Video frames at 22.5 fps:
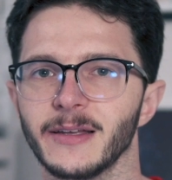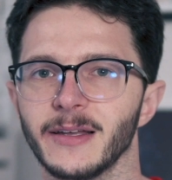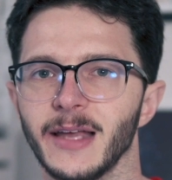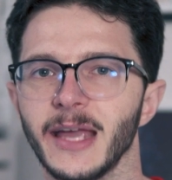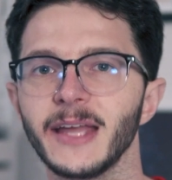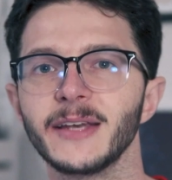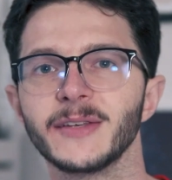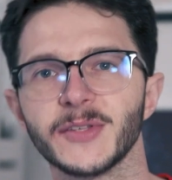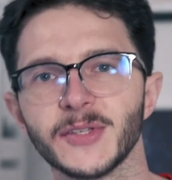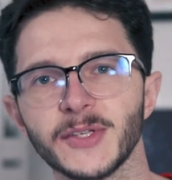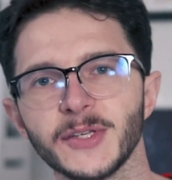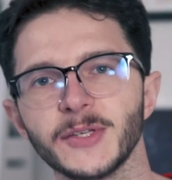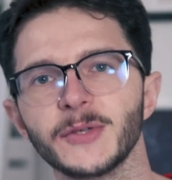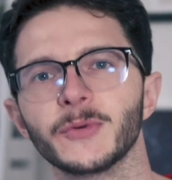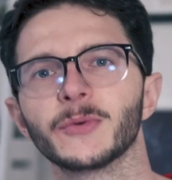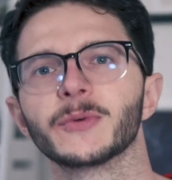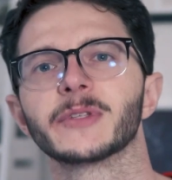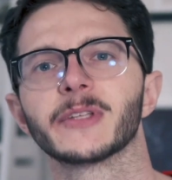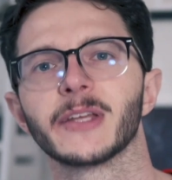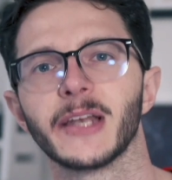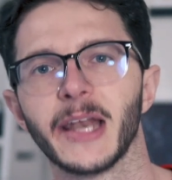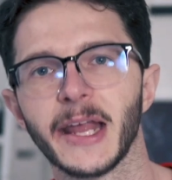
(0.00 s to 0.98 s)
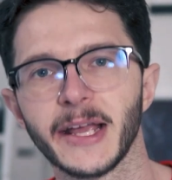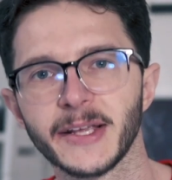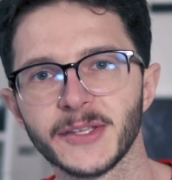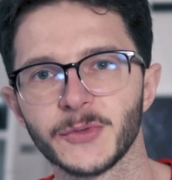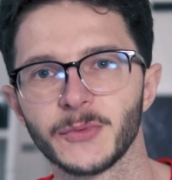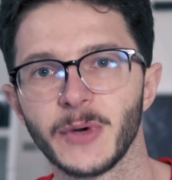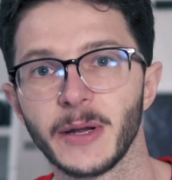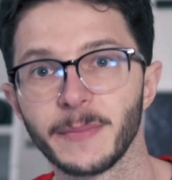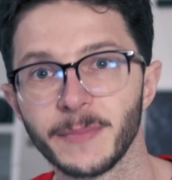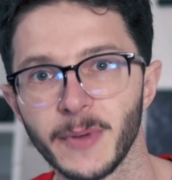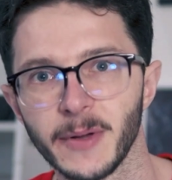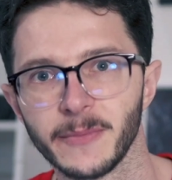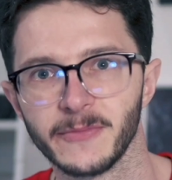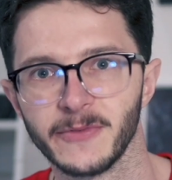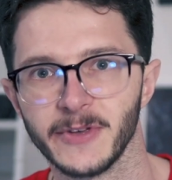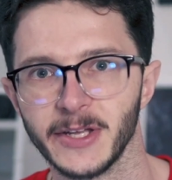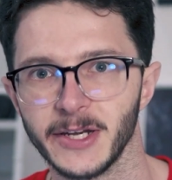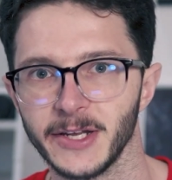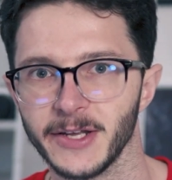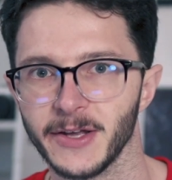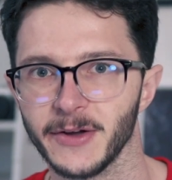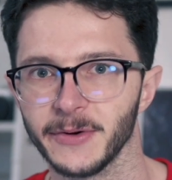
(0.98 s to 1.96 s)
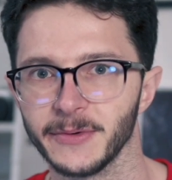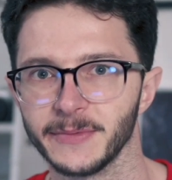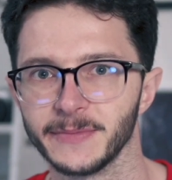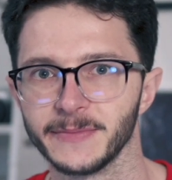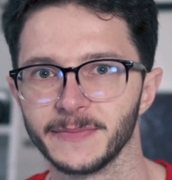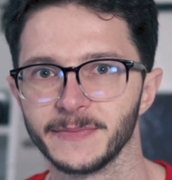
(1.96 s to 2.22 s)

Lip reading: And see you on the next wrap-up video.